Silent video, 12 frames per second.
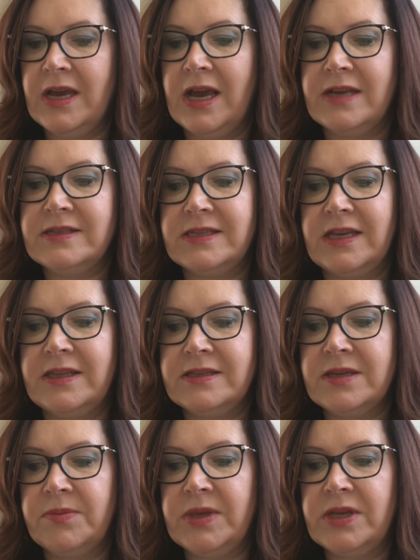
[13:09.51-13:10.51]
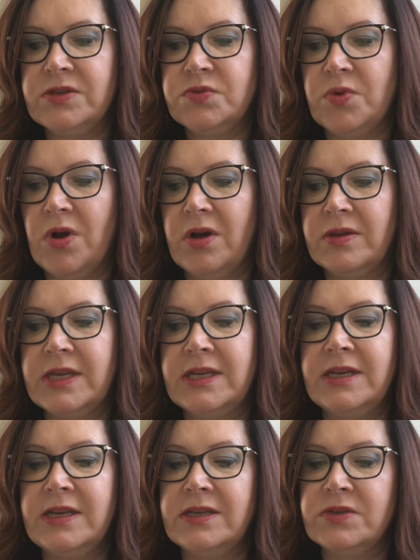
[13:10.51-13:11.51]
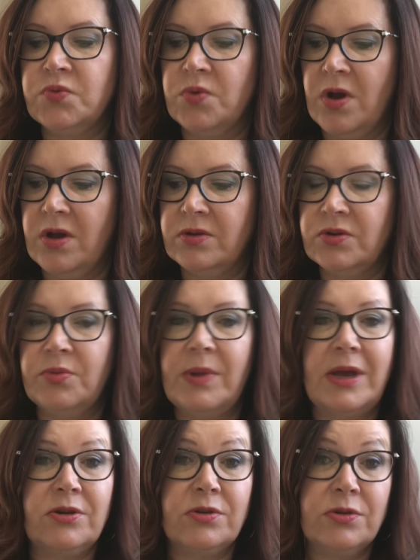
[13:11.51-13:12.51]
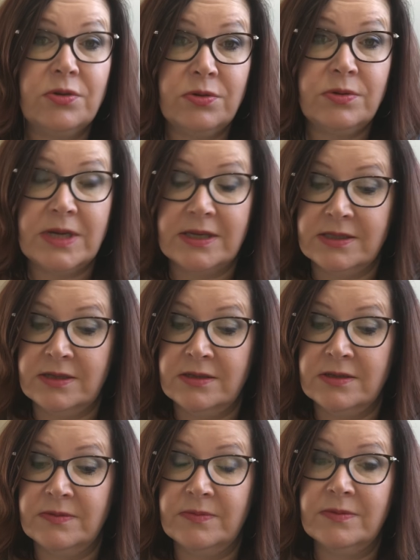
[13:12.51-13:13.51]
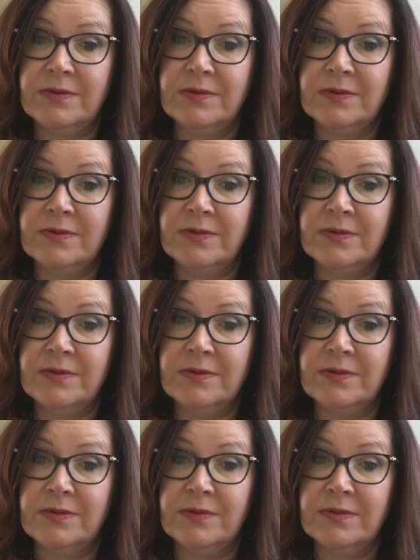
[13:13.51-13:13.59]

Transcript: has said that something is wrong, then it is wrong, no matter who does it,